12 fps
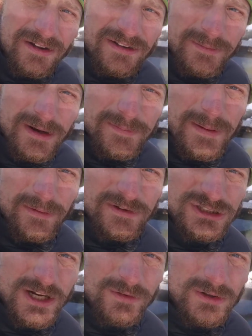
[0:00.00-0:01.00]
Sometimes people
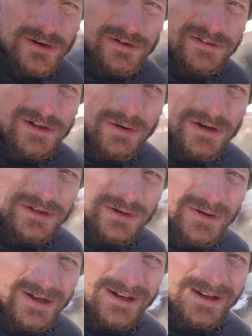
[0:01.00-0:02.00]
shovel a little snow
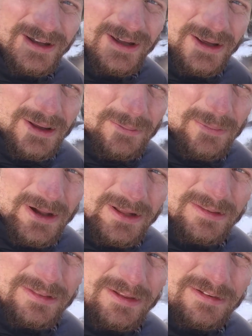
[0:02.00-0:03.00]
into it,
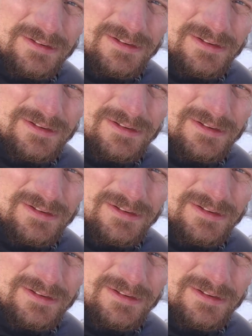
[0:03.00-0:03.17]
but this